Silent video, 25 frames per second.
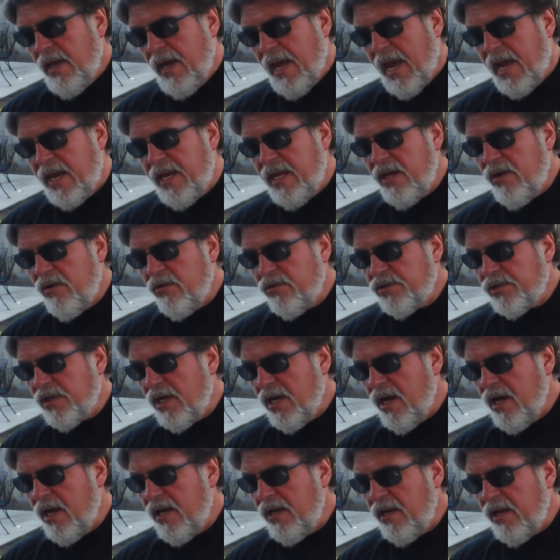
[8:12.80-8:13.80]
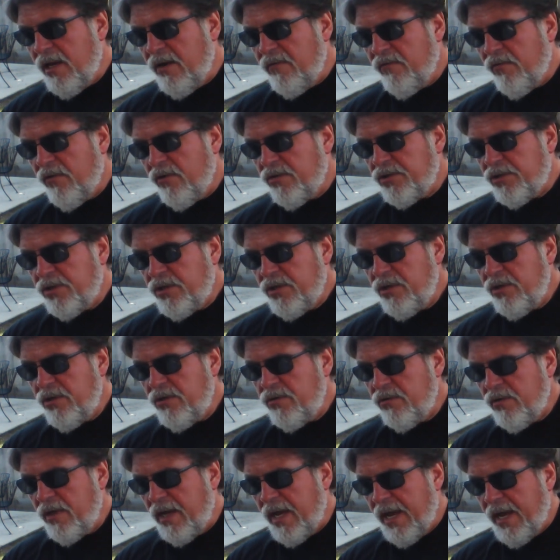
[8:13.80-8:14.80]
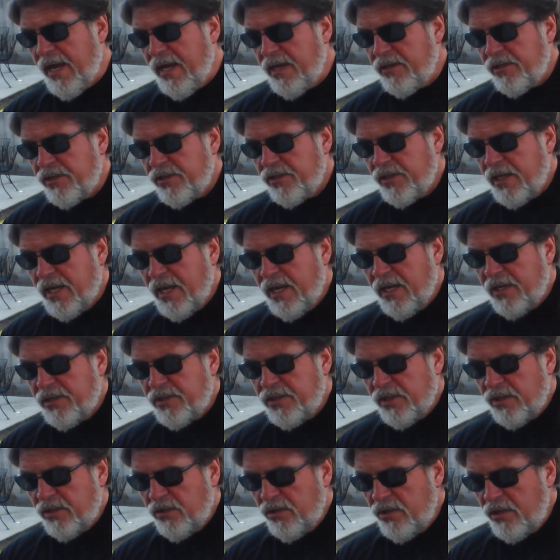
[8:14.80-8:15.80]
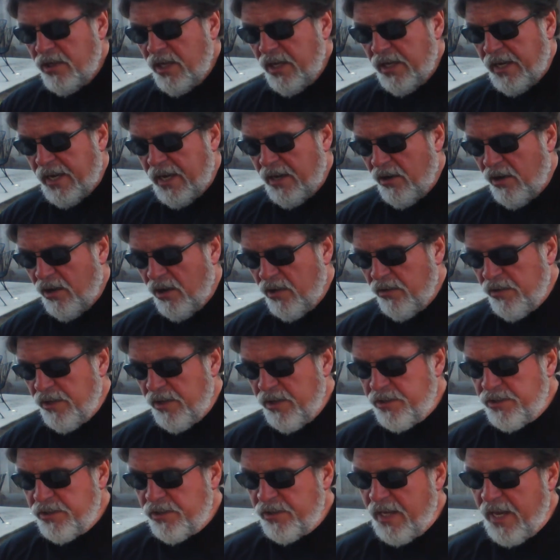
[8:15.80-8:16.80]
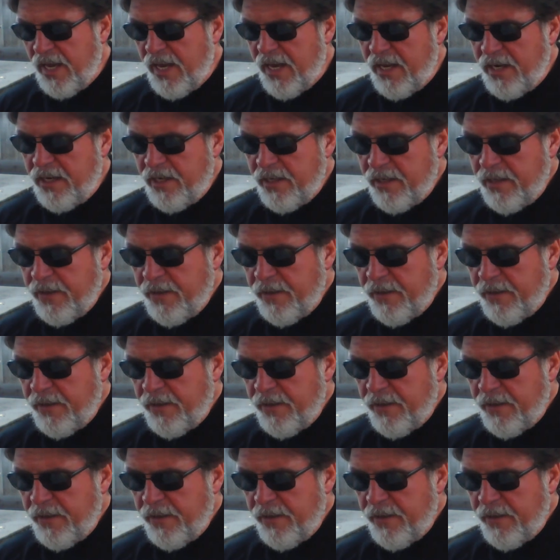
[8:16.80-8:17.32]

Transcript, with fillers: And he goes on in verse two and says, in looking at all this, that